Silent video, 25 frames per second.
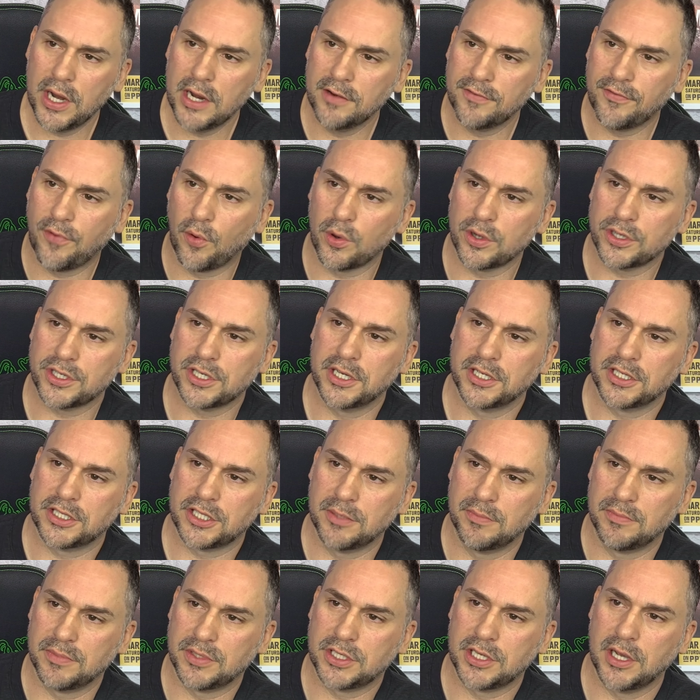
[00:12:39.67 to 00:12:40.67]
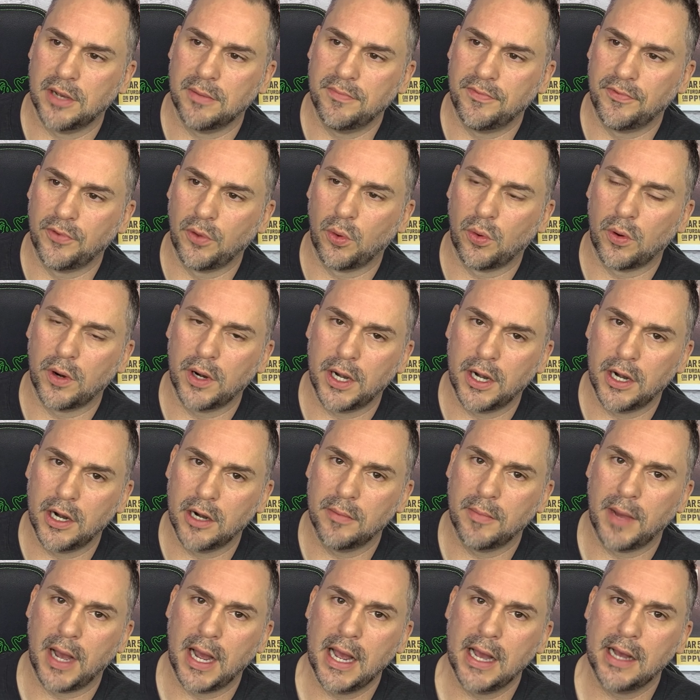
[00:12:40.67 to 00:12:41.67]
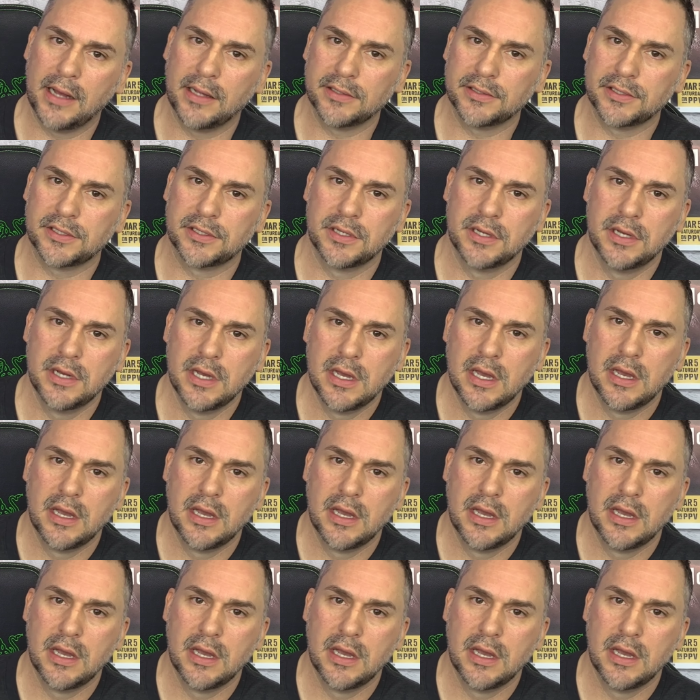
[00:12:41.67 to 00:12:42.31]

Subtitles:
I'm reinforcing some subfloor here in my house,